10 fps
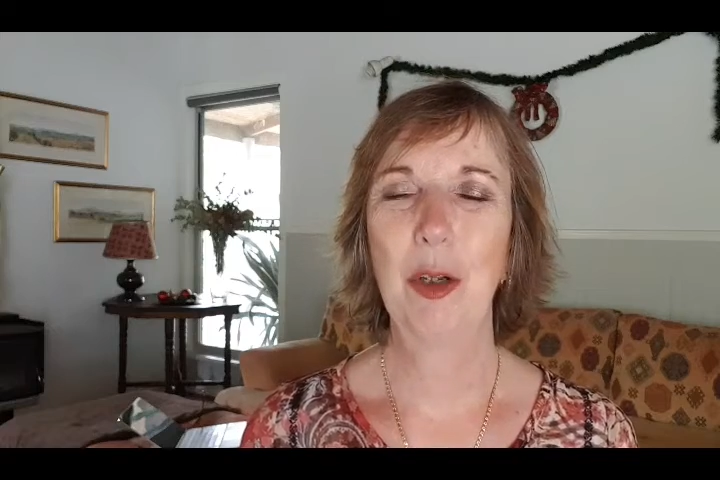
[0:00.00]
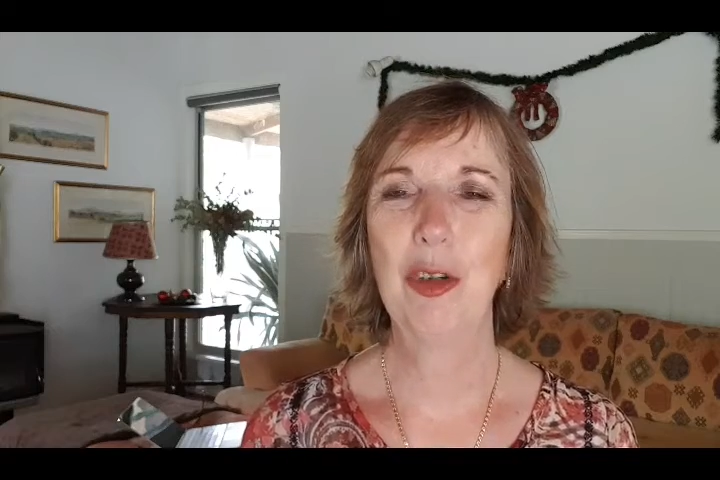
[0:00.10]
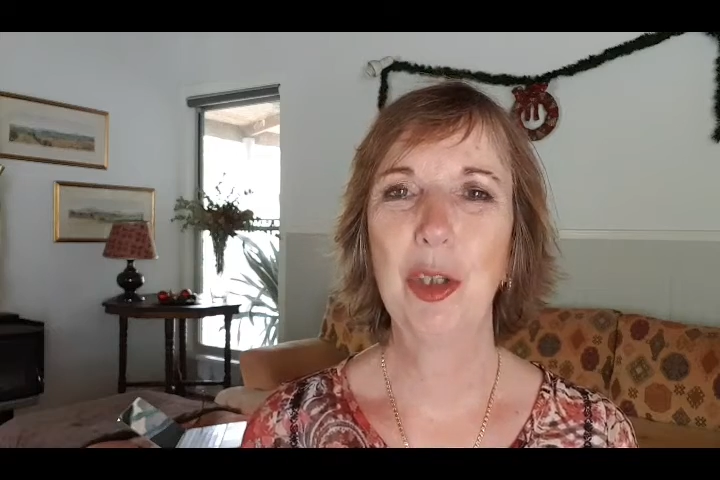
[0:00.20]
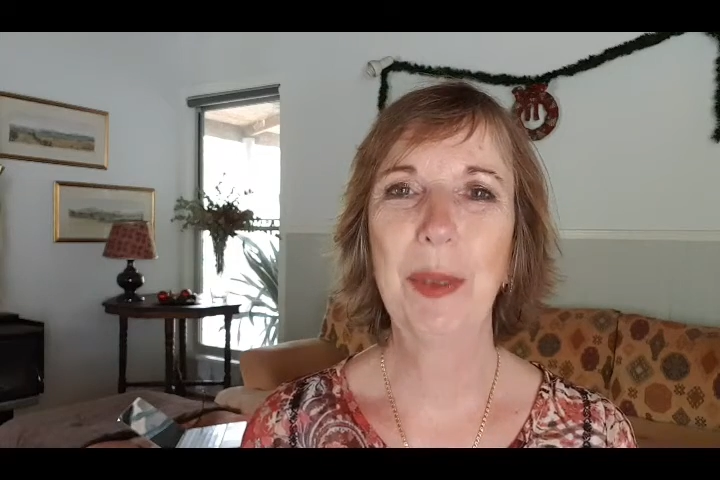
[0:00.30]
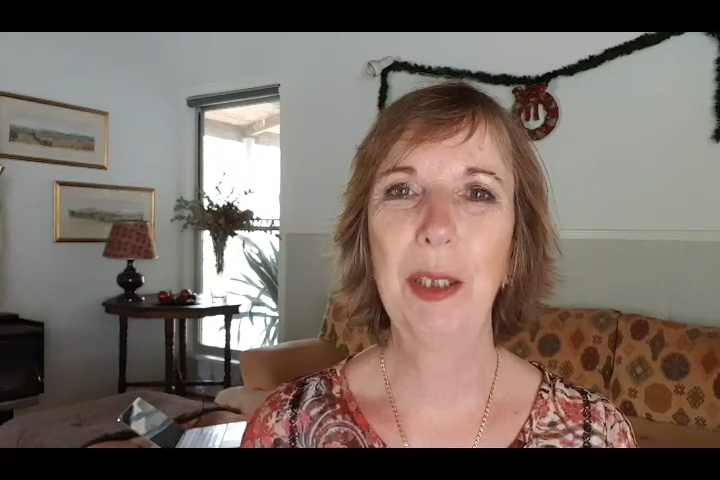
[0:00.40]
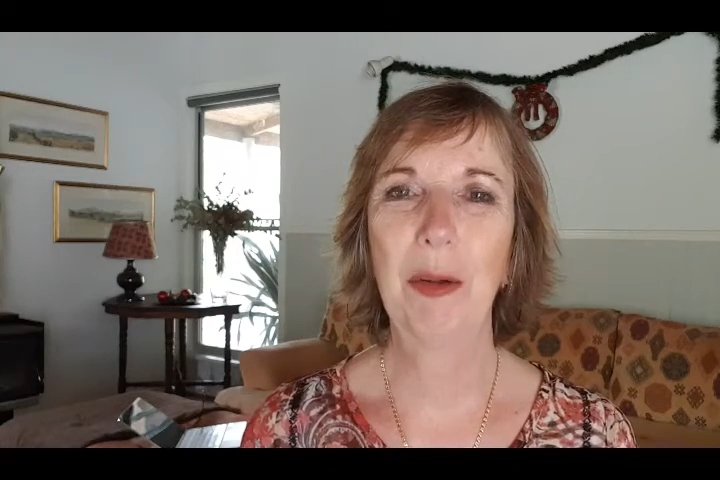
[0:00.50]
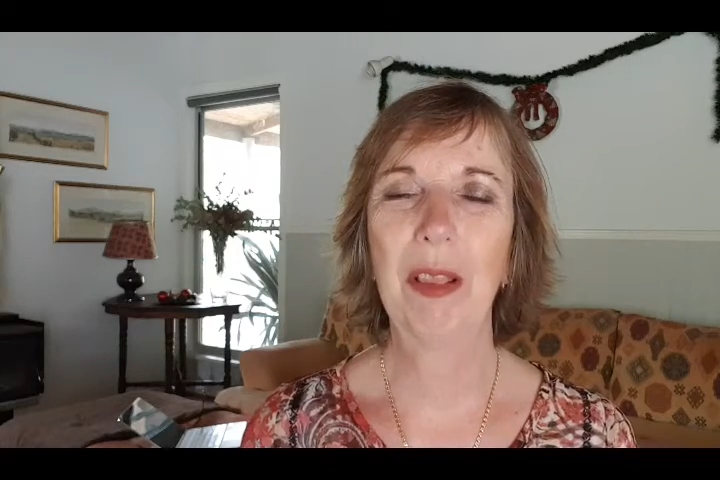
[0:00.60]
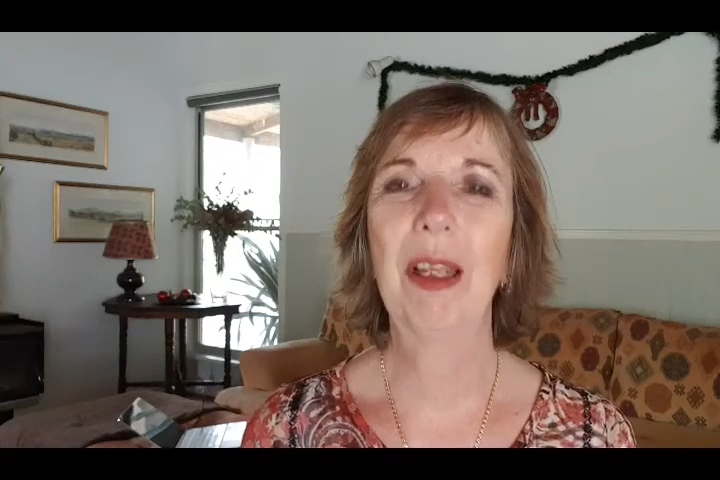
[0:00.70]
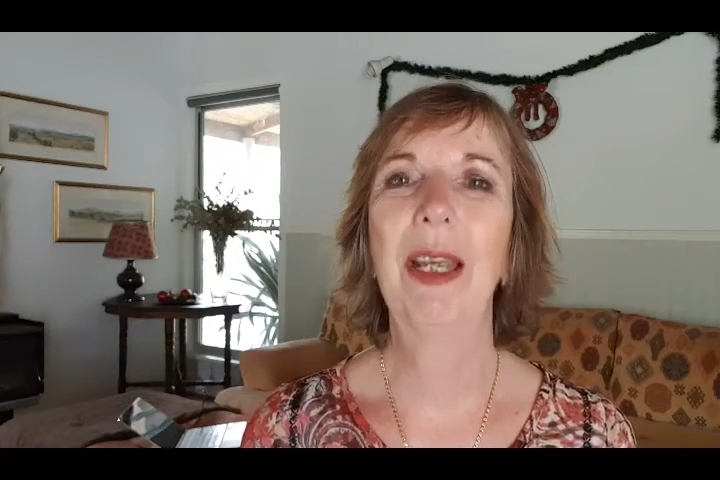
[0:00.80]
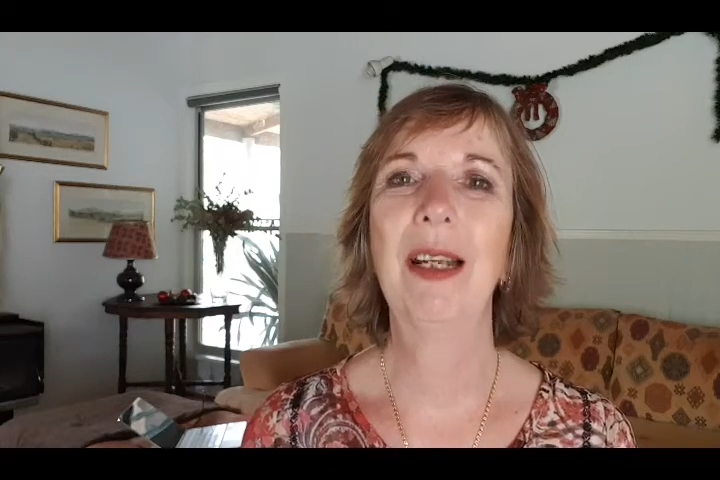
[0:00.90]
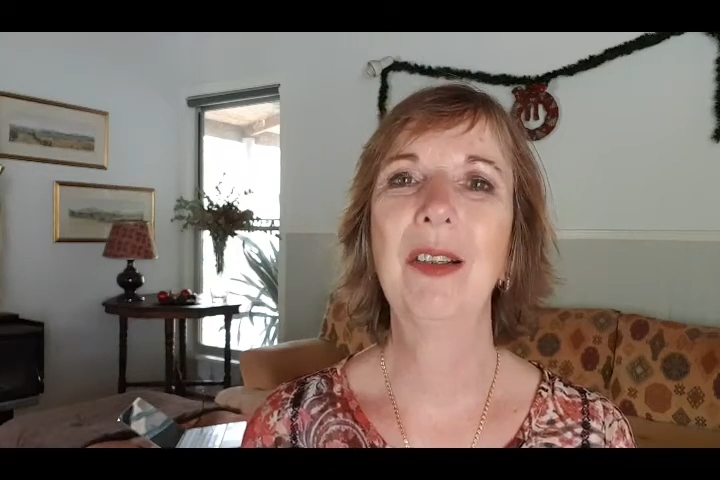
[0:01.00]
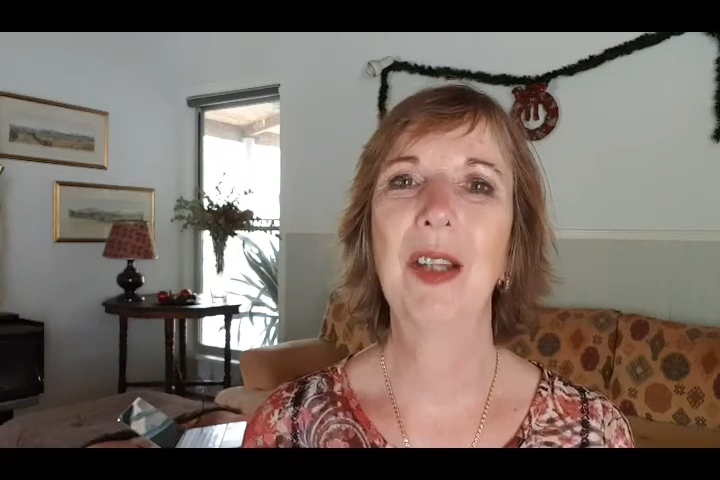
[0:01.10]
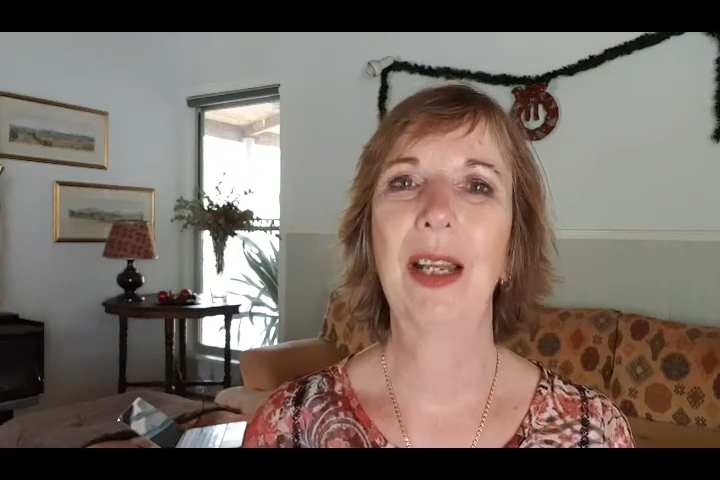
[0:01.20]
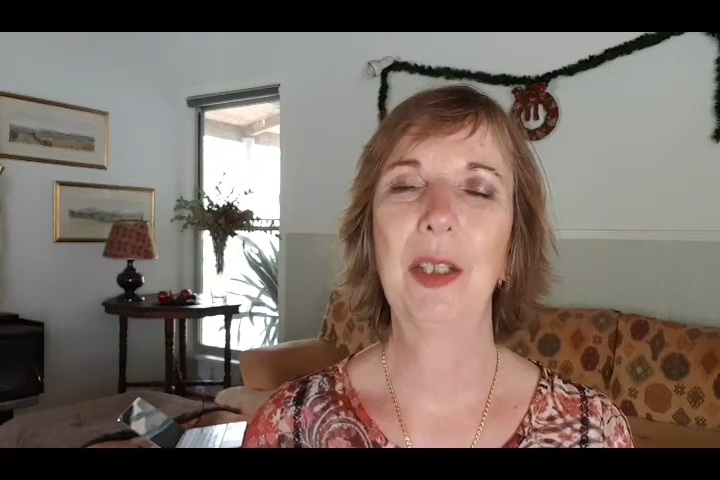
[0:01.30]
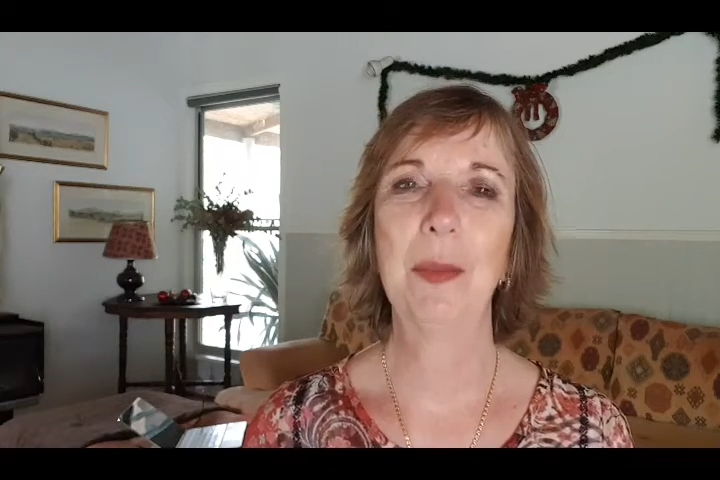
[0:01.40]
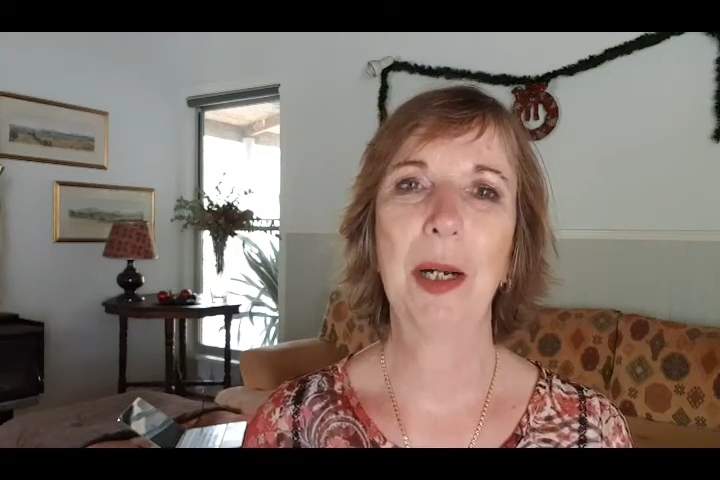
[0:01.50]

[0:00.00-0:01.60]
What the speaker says: chewing on things, and you